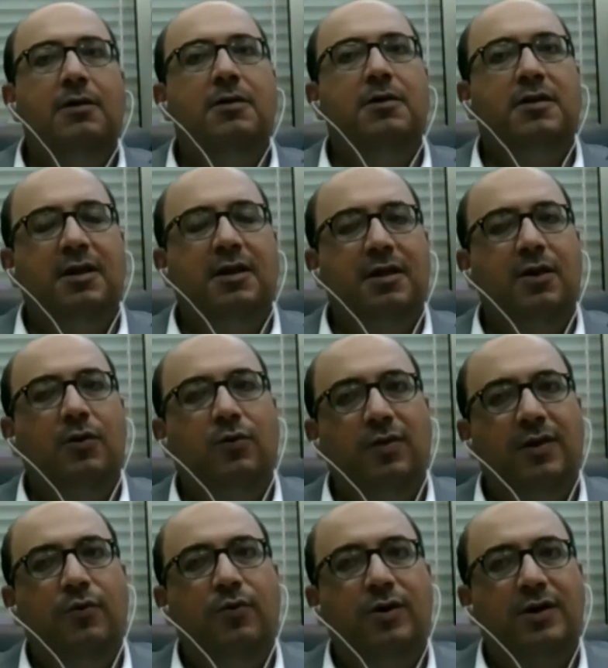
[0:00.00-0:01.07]
Then they
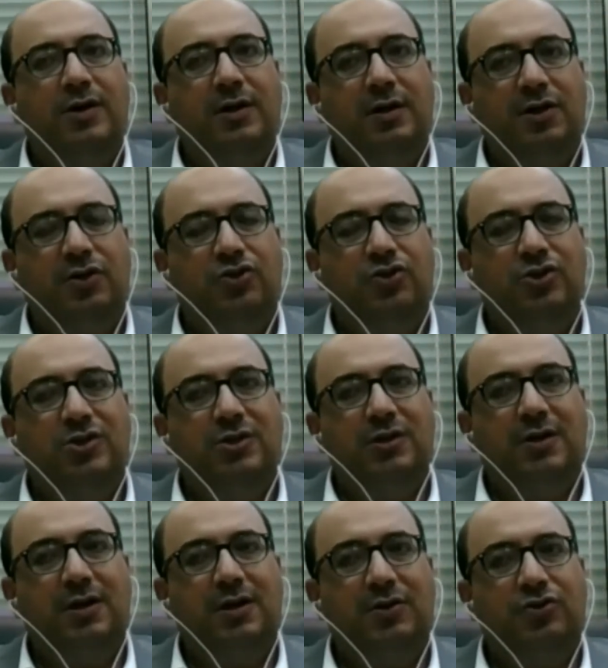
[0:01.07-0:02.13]
will register
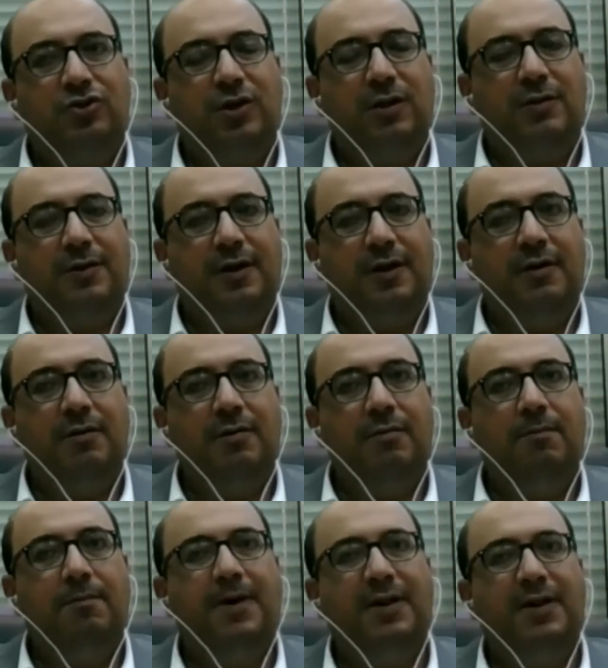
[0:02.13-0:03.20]
her children,
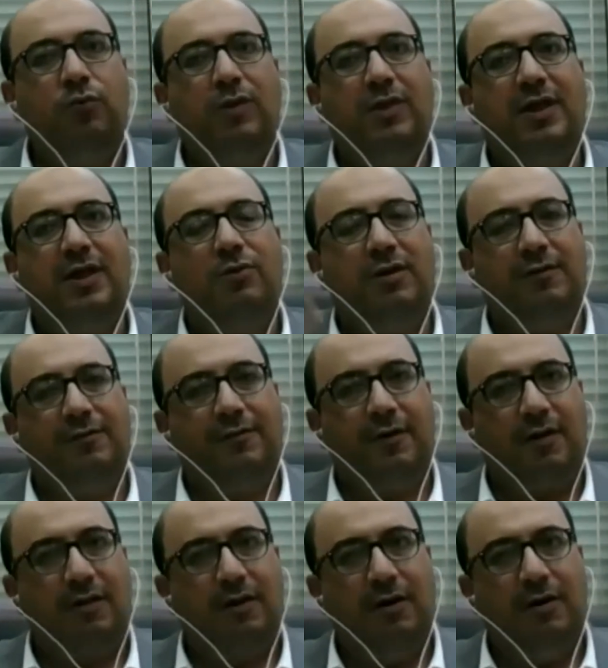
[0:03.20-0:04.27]
but without a
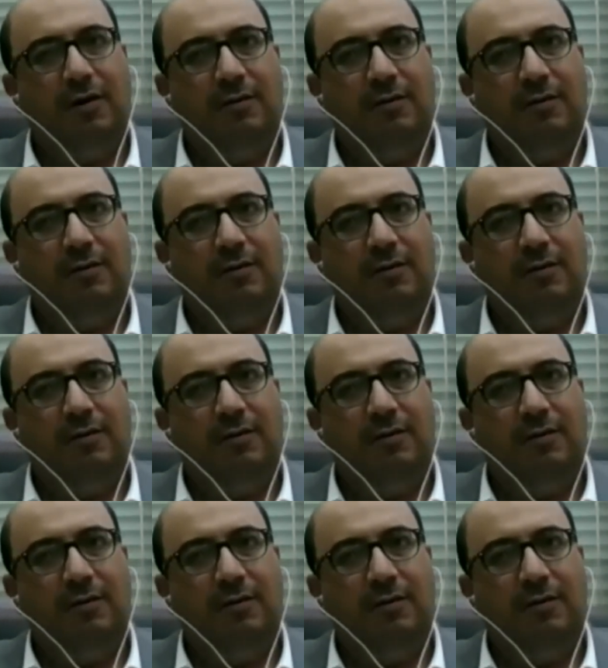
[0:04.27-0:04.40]
father.